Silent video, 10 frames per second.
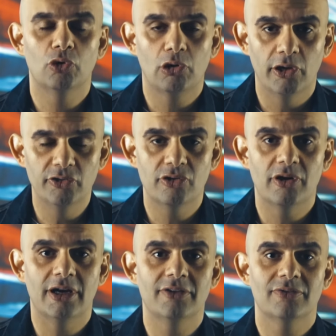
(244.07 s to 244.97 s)
would close your
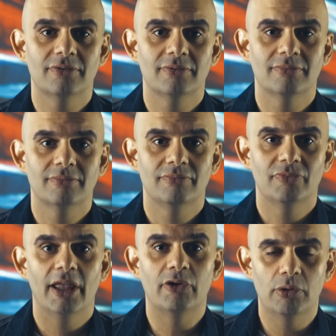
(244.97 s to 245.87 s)
eyes
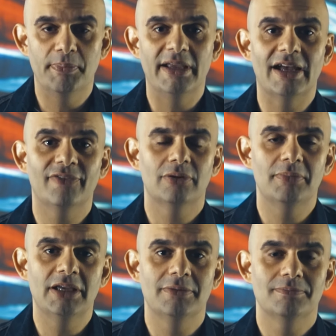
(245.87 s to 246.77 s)
and repeat after
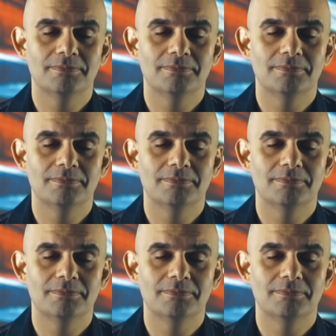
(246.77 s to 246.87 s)
me.